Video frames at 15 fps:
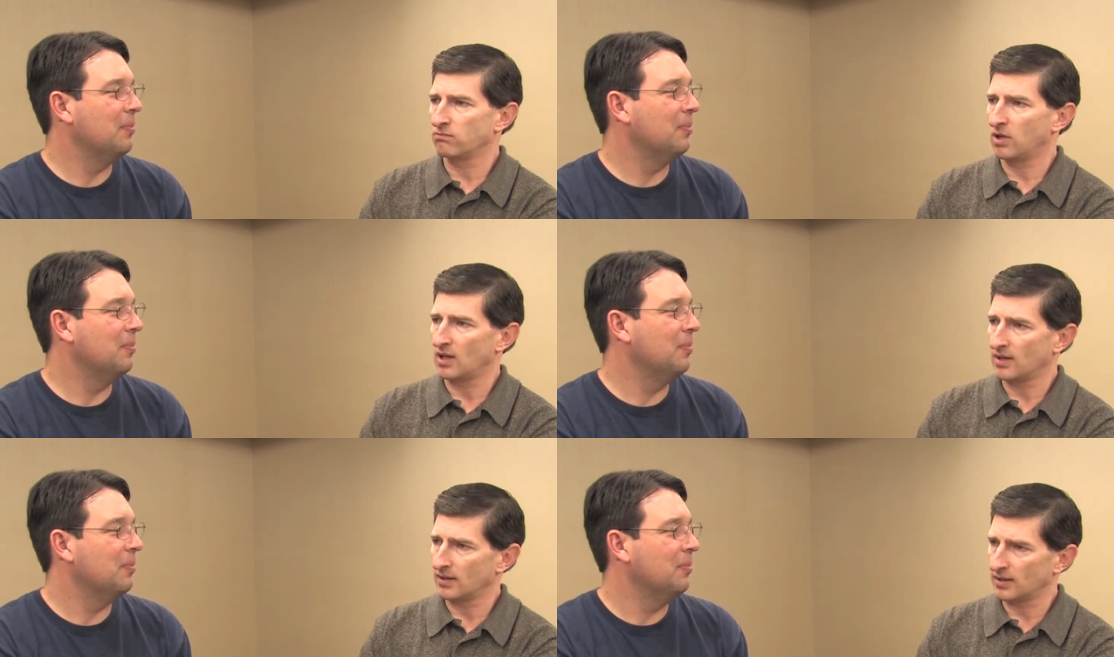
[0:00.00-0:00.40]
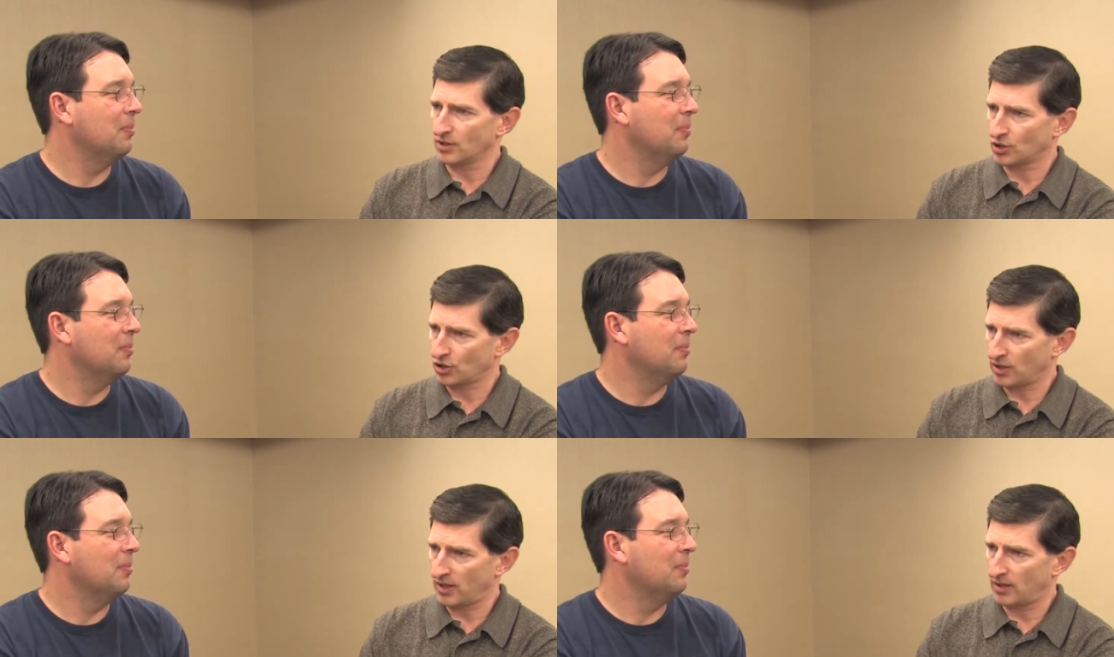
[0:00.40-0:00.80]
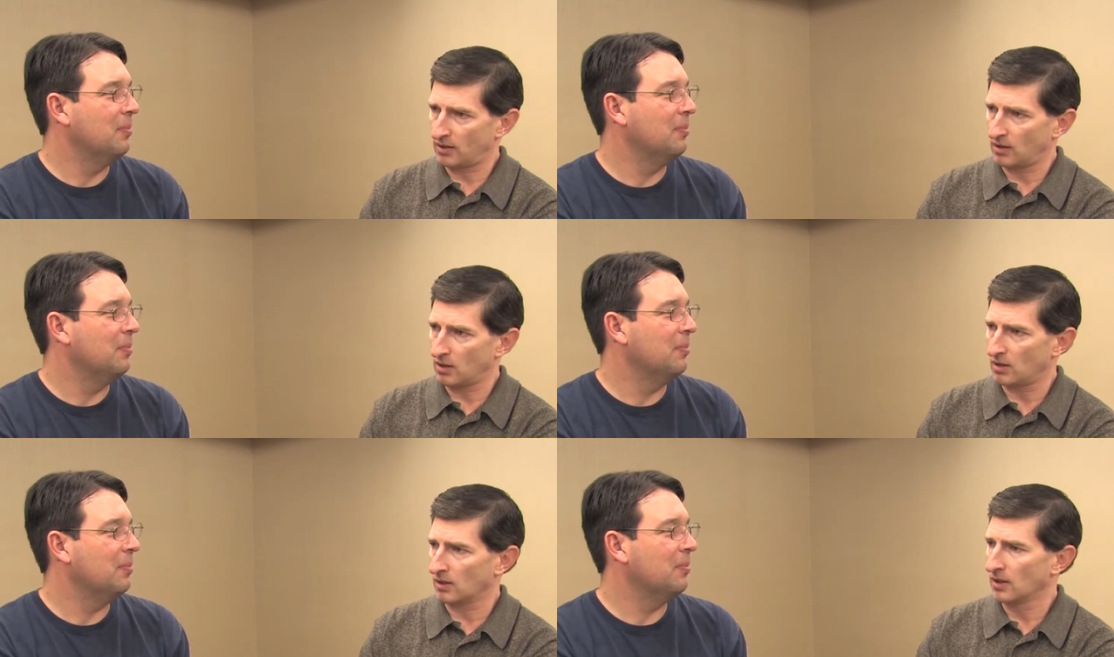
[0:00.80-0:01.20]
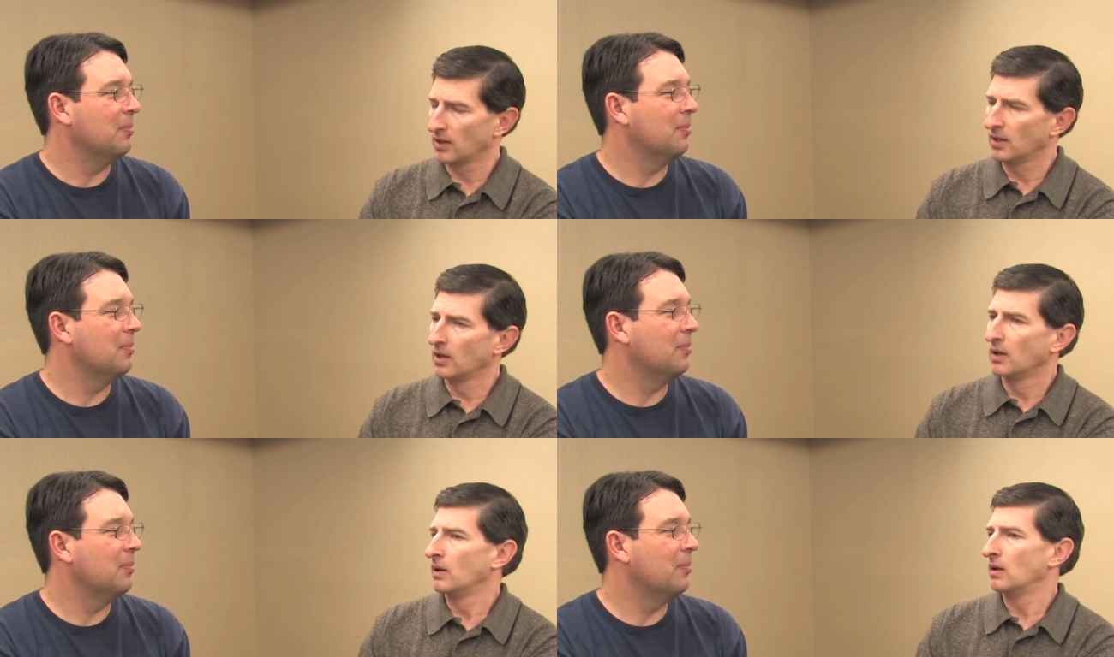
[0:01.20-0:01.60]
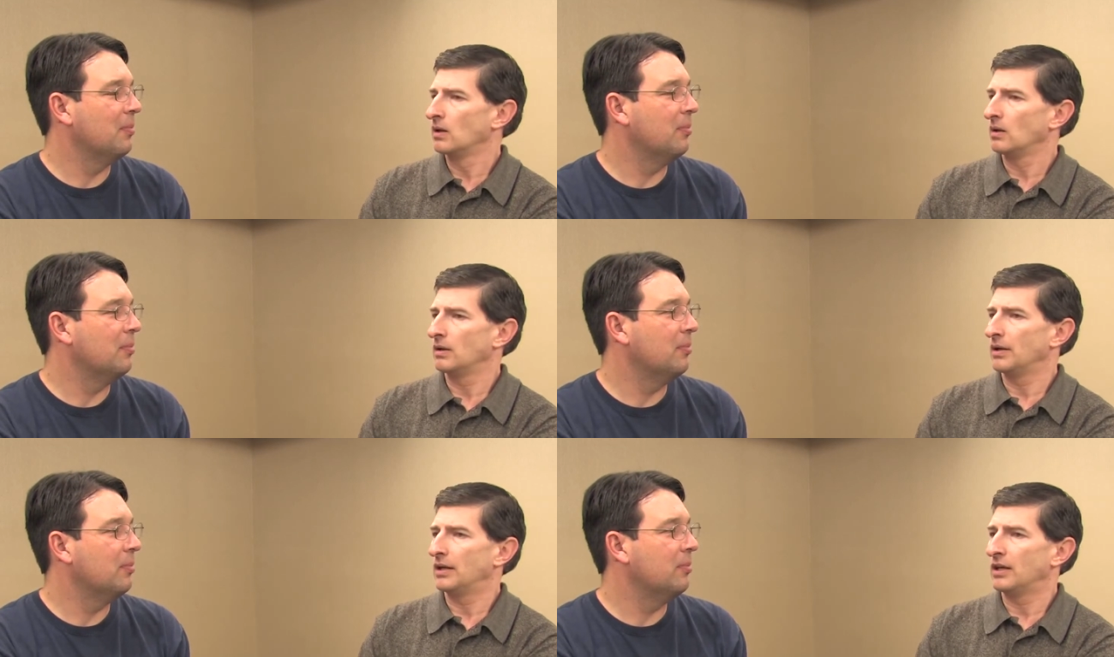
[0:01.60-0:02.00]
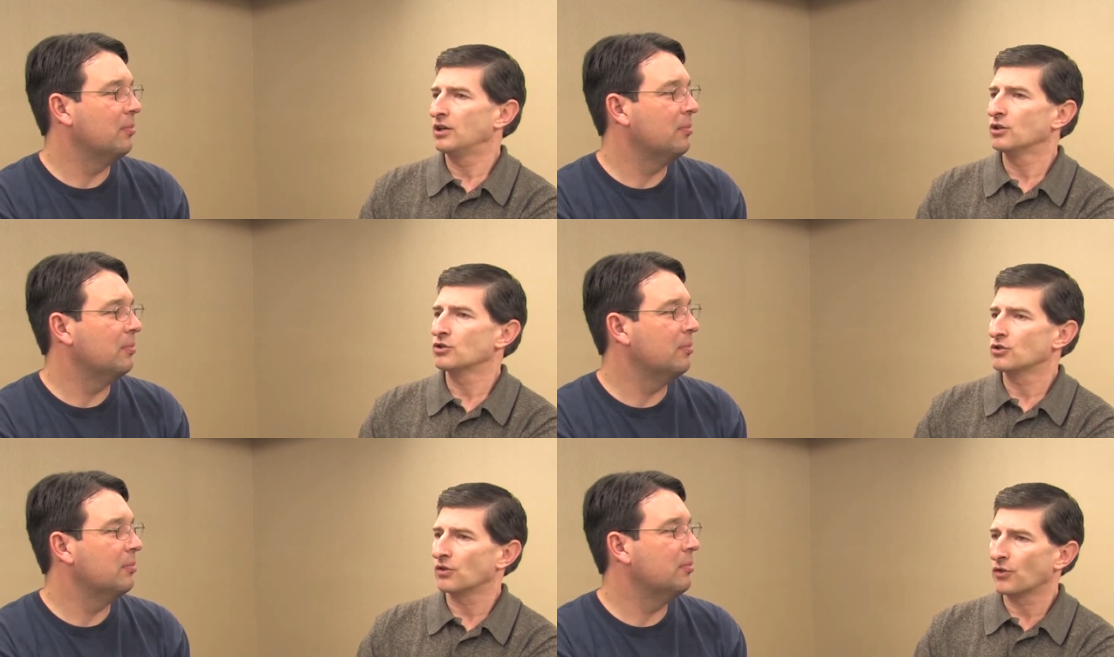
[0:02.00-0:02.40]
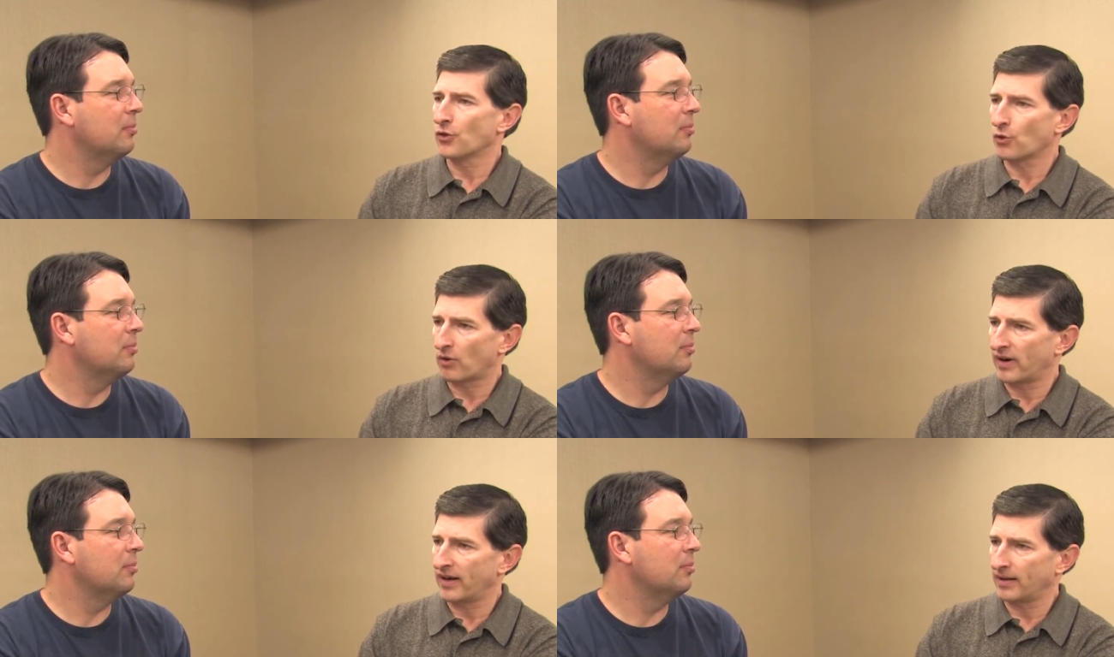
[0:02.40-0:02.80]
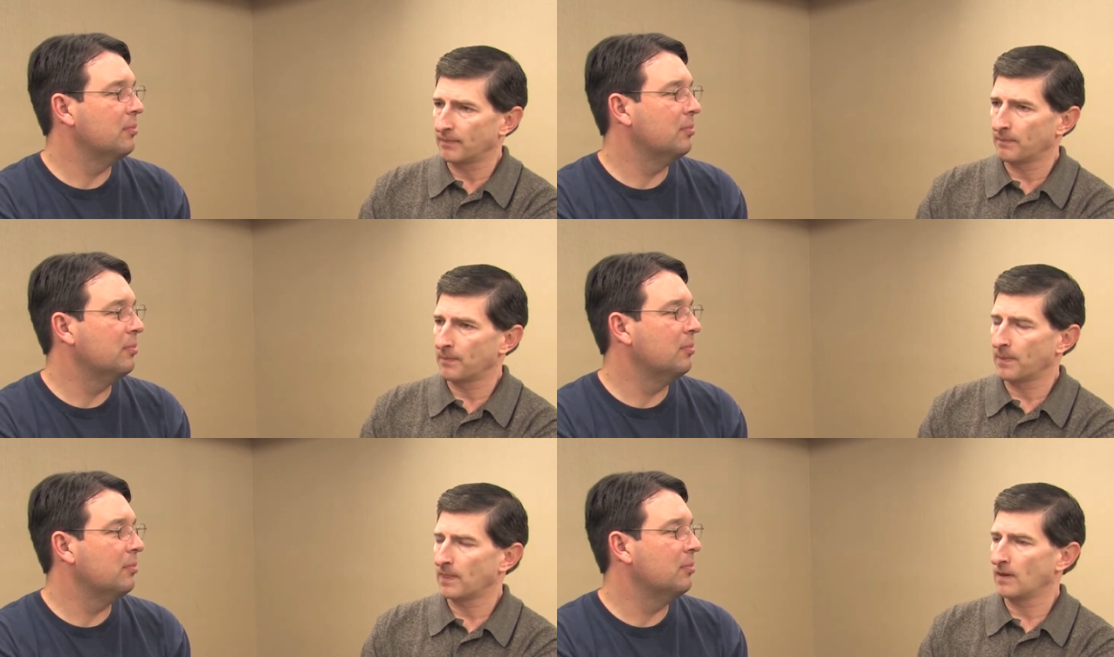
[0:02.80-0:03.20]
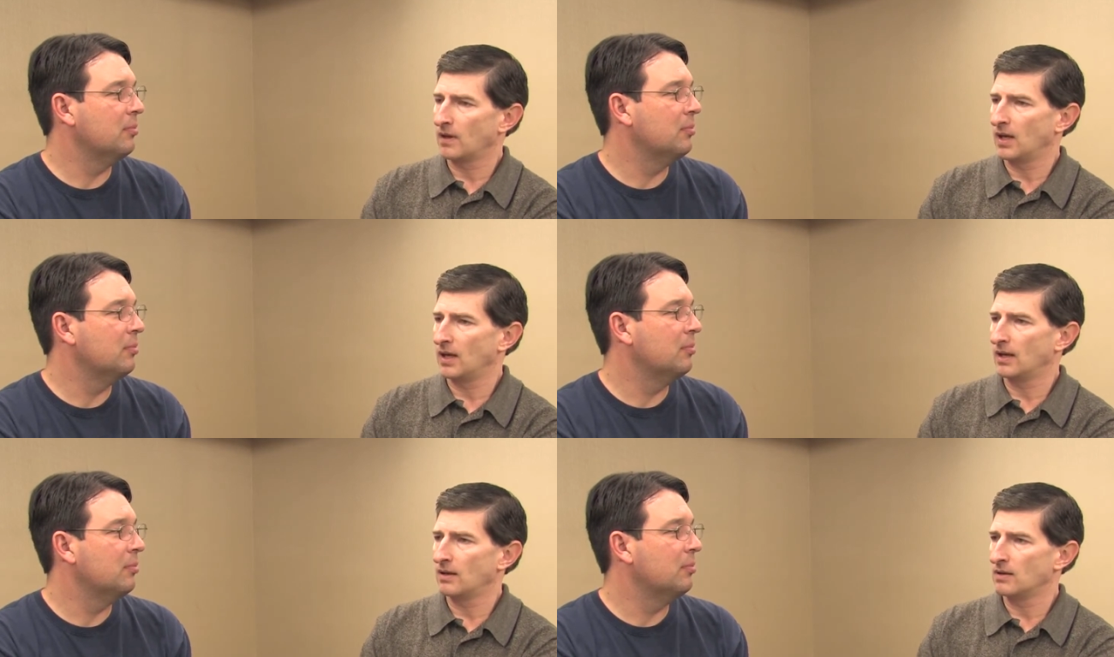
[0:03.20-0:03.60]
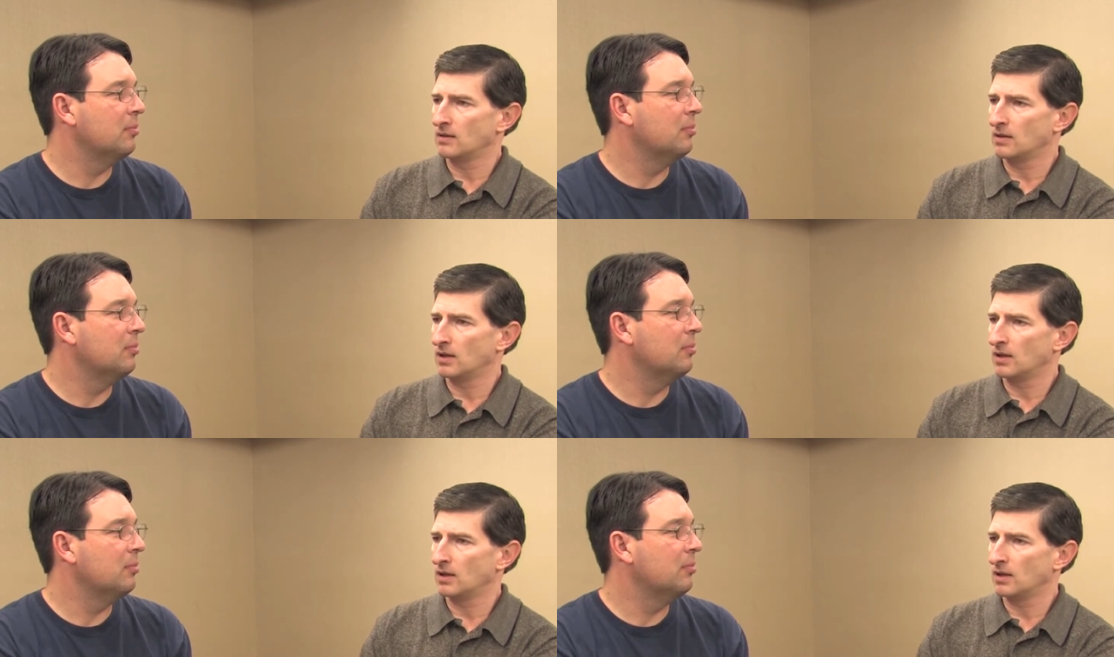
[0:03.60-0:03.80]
Speaker 1: bluntly said, look, here's a threat. And